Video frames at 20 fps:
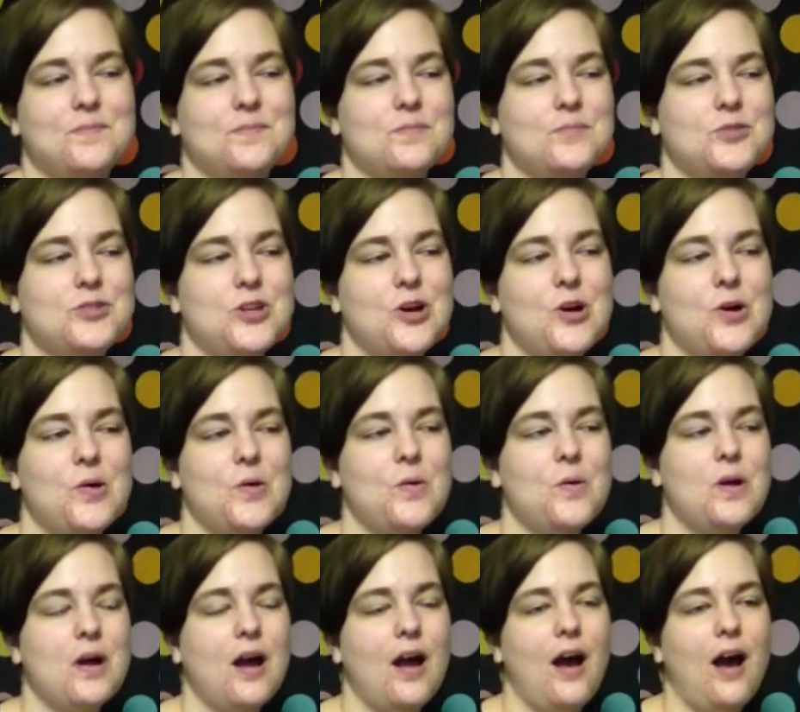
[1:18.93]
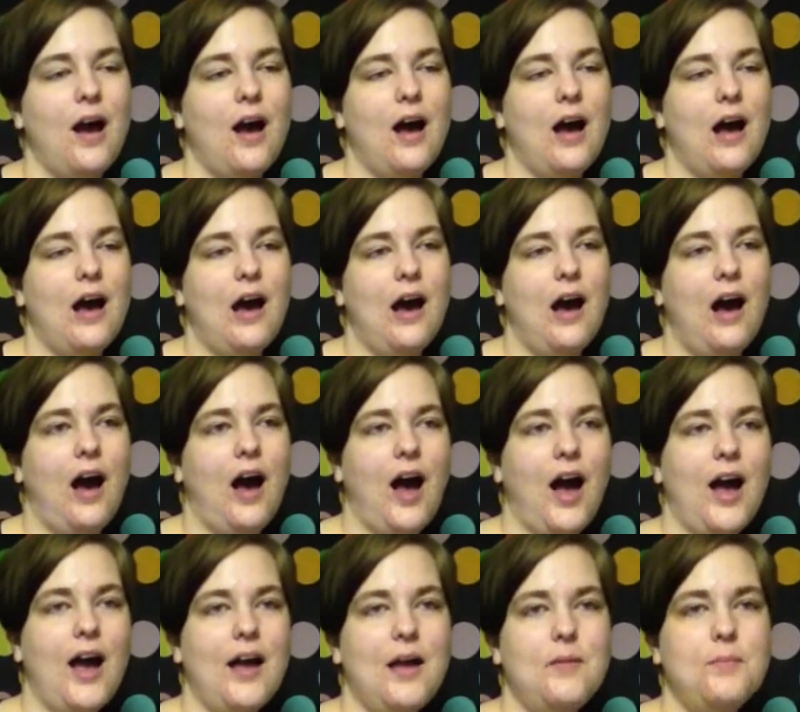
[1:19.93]
So
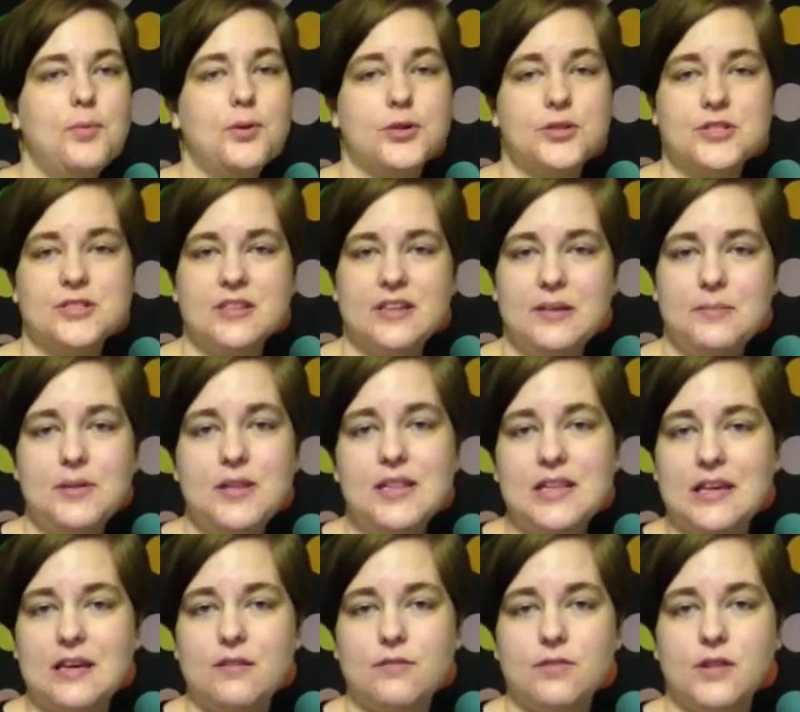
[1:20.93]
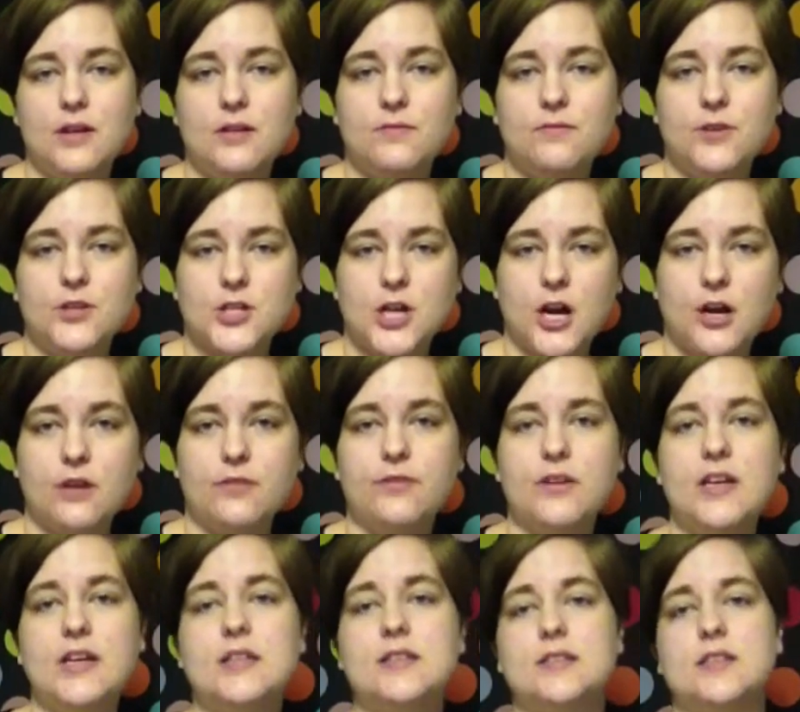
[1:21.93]
I personally believe that photography
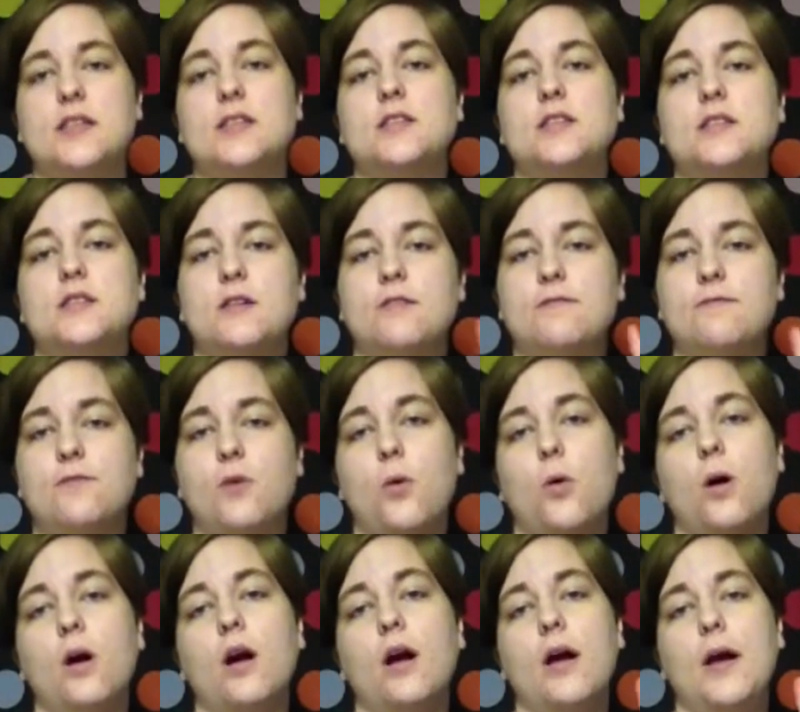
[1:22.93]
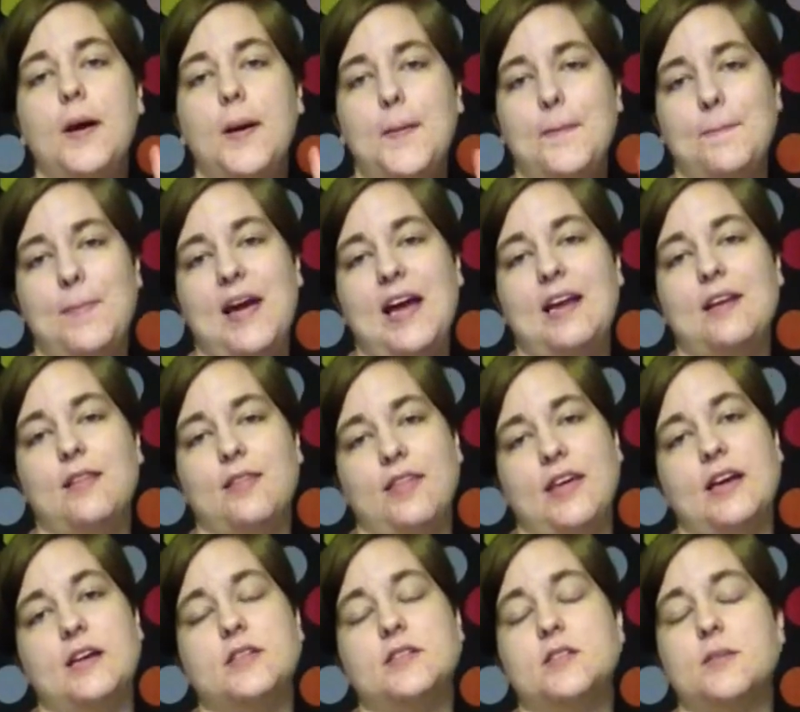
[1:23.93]
consists of four main
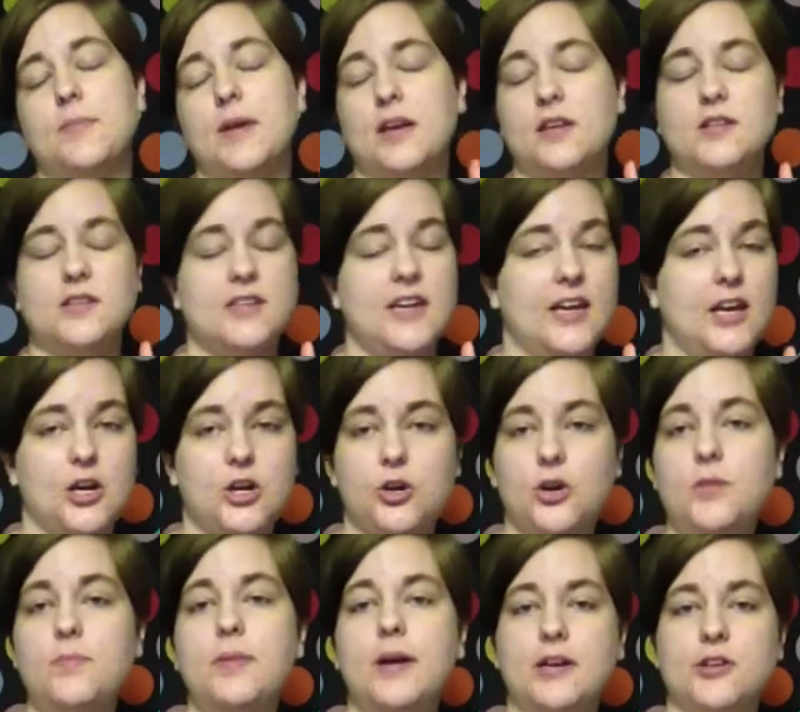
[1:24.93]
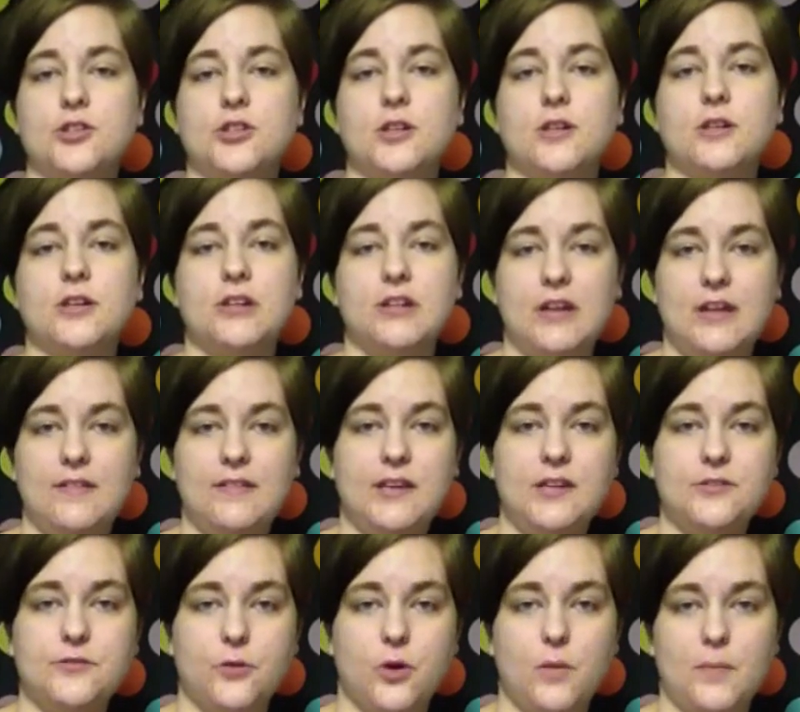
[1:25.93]
things. To take a good picture, you need
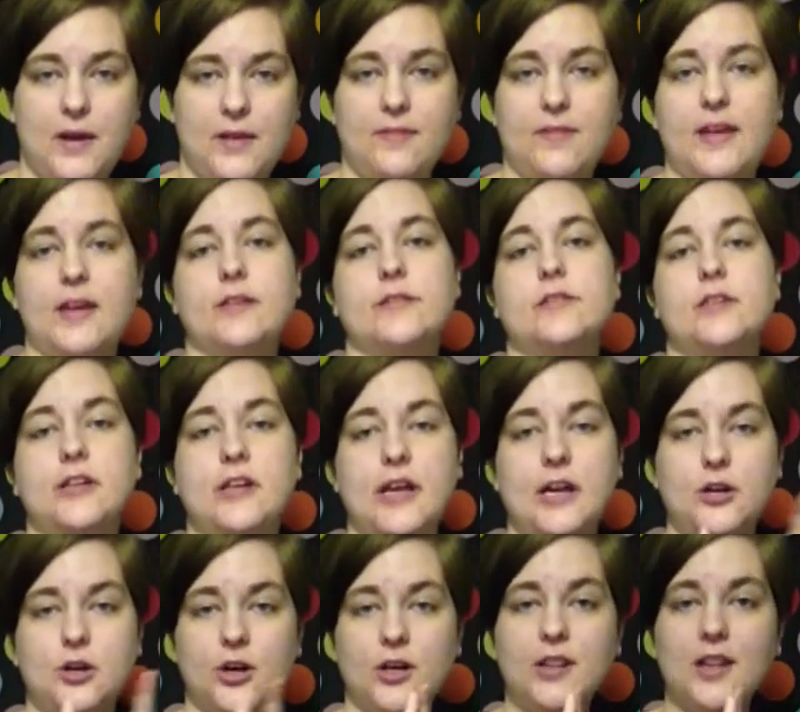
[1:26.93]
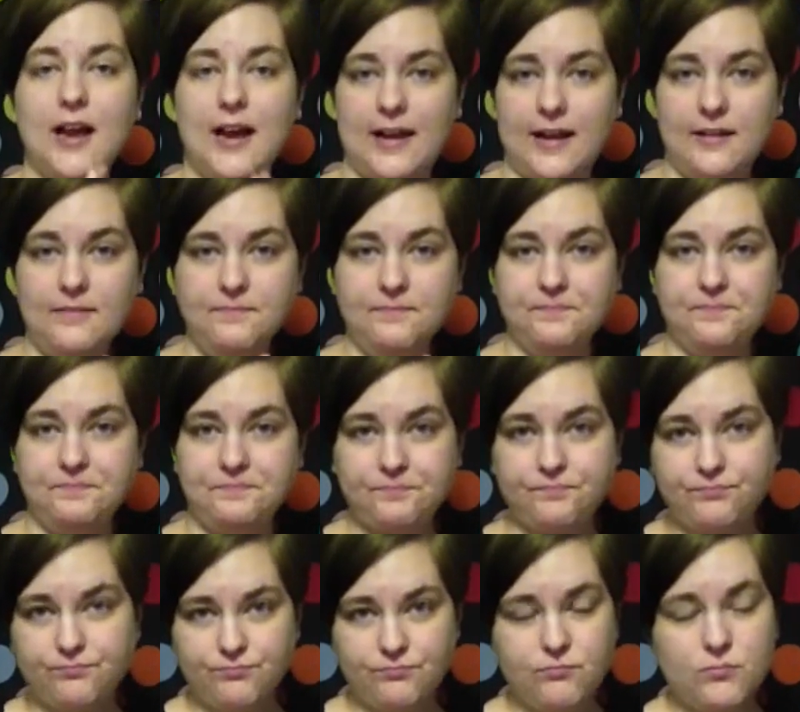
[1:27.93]
these four main things. You need good lighting,
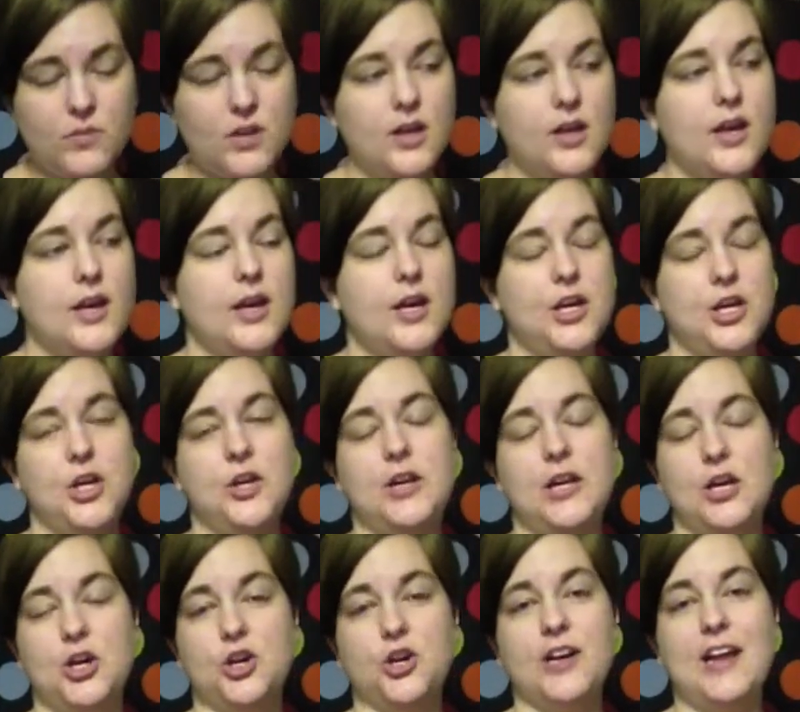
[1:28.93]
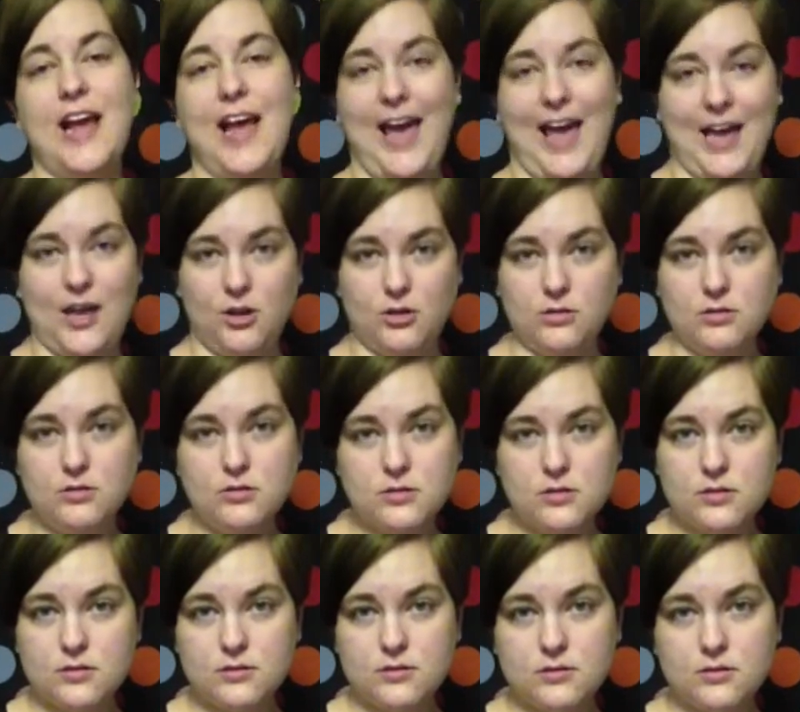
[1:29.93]
you need good
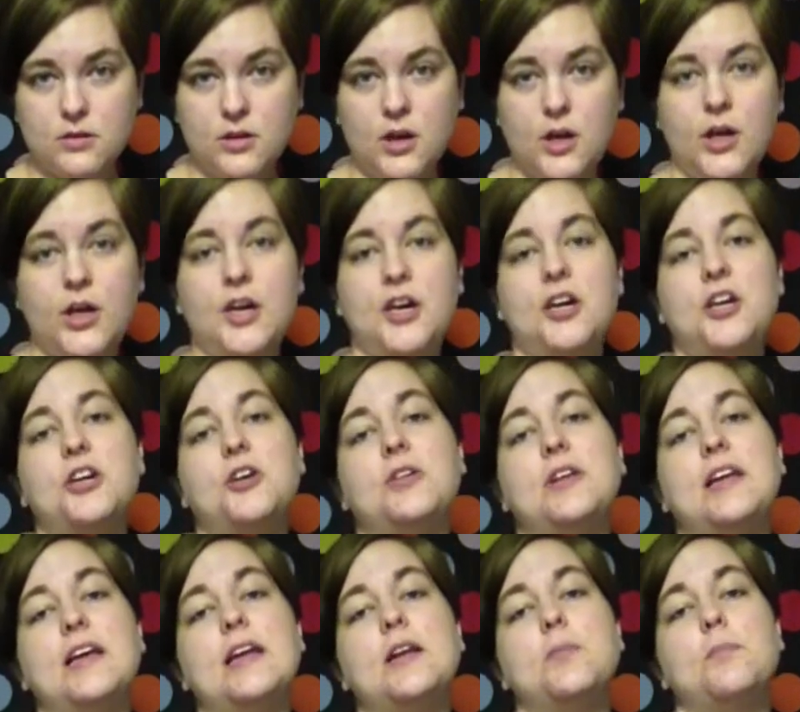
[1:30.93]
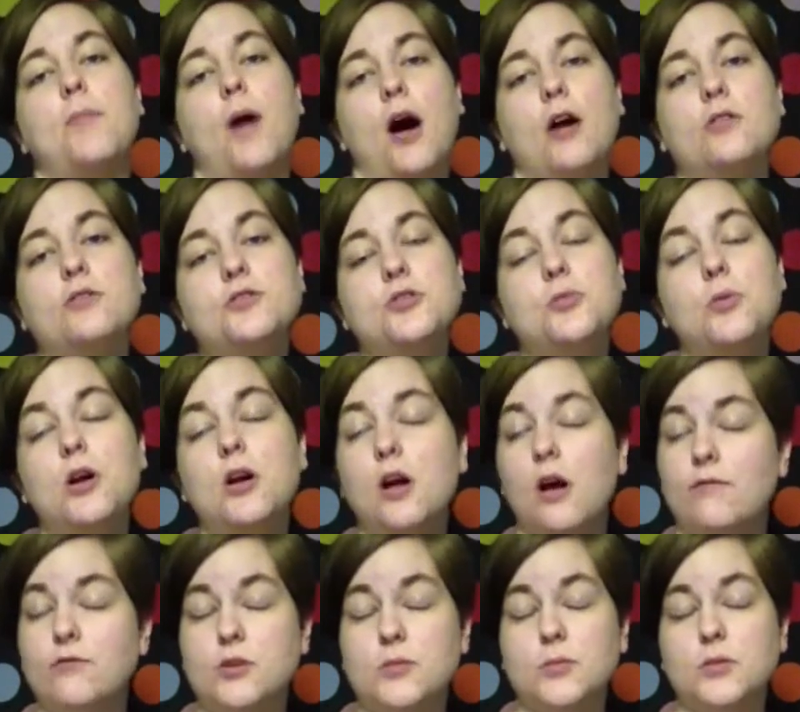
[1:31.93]
angles, you need models who are
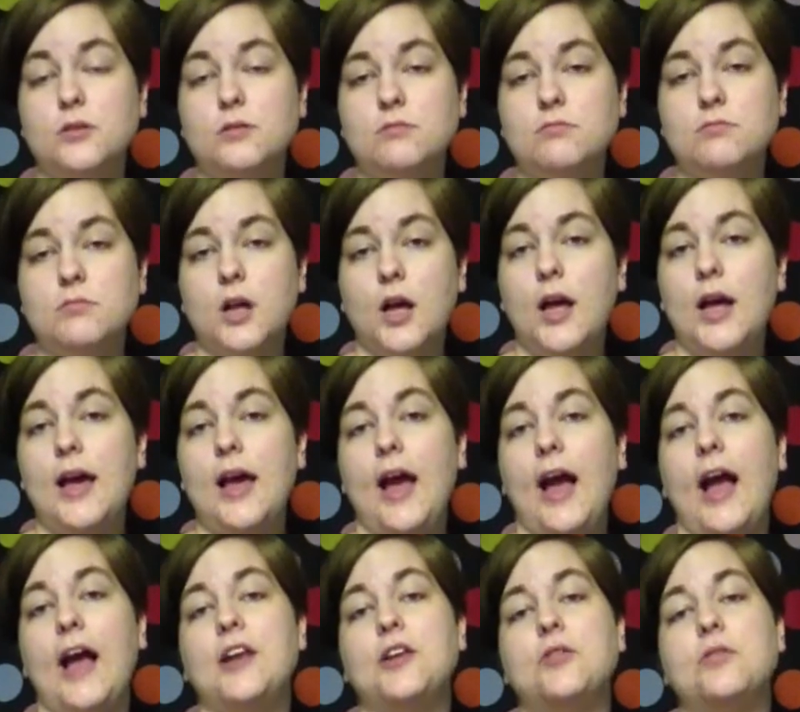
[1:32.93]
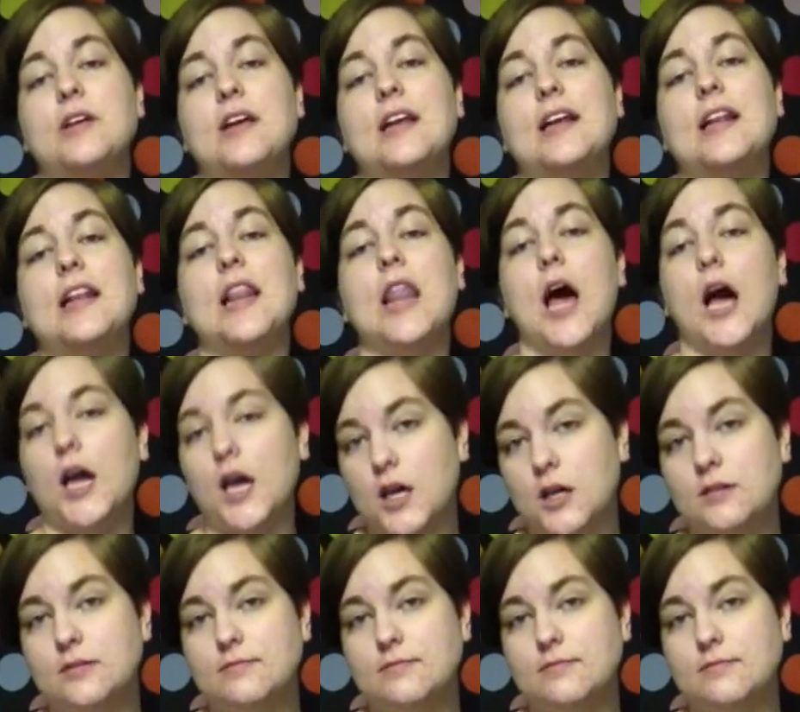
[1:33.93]
comfortable, and you need luck.